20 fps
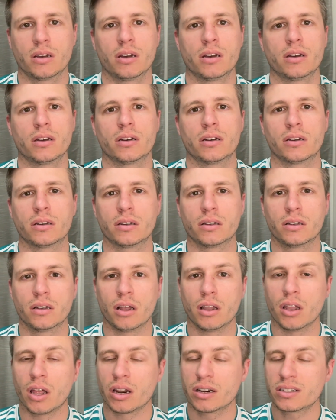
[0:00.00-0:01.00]
A
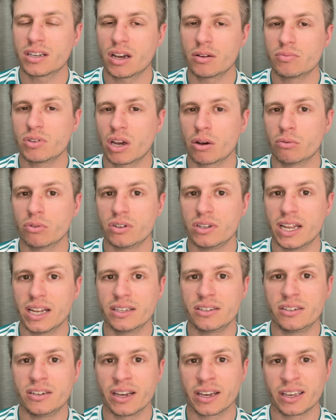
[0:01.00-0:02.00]
lot of times I will
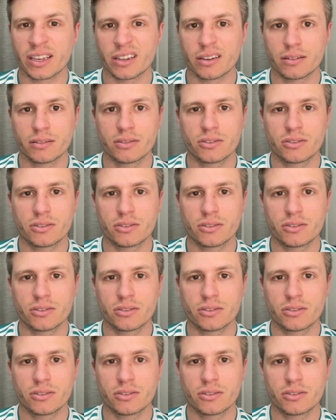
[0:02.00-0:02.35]
dead stick it.